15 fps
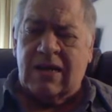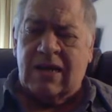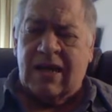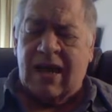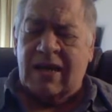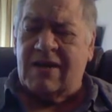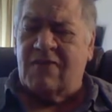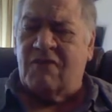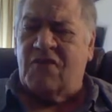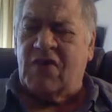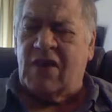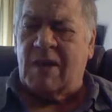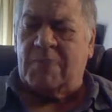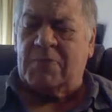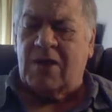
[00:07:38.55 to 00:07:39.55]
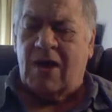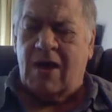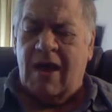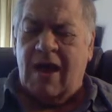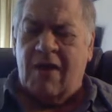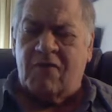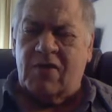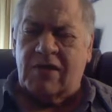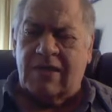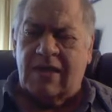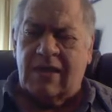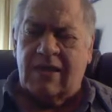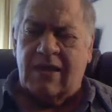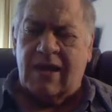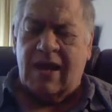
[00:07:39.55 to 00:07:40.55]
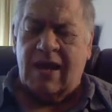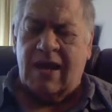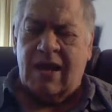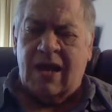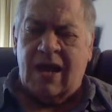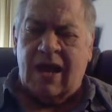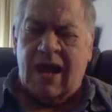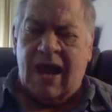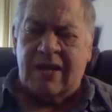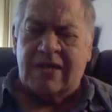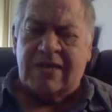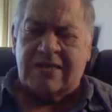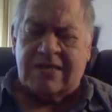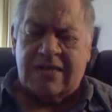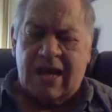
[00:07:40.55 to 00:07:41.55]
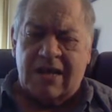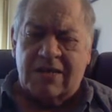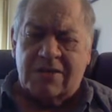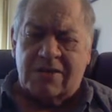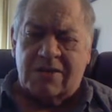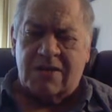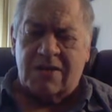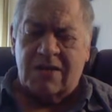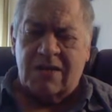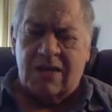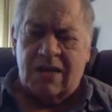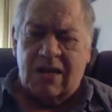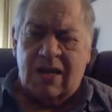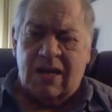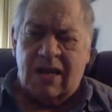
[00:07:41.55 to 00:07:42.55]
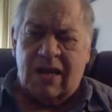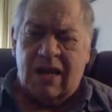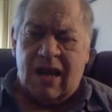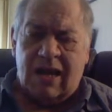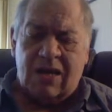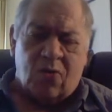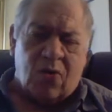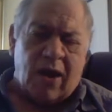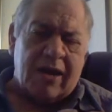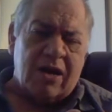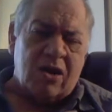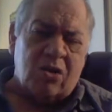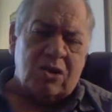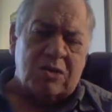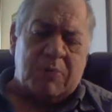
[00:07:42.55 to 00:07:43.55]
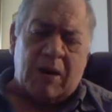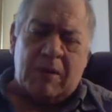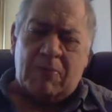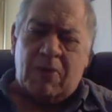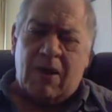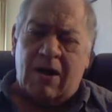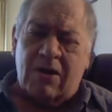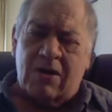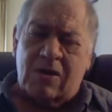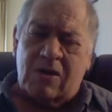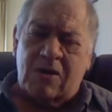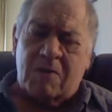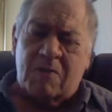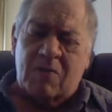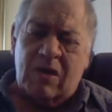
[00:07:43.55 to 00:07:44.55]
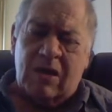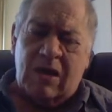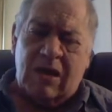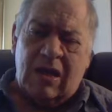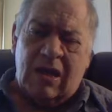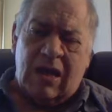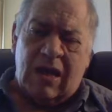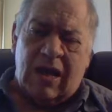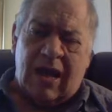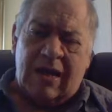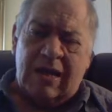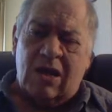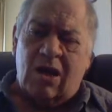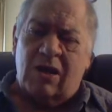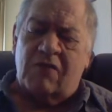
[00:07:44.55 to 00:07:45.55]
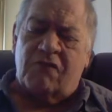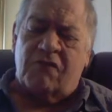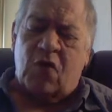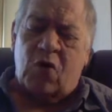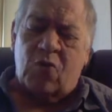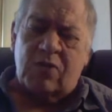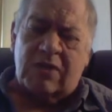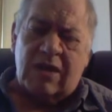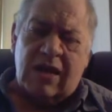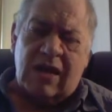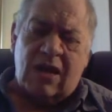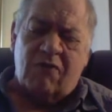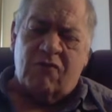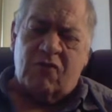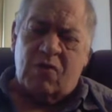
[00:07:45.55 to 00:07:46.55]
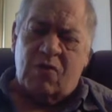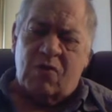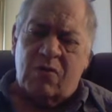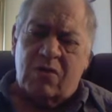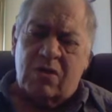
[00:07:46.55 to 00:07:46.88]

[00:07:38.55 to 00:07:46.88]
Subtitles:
I didn't feel up to everything that I had to schedule. I had to write a newspaper article. I had to get on the phone with an interview.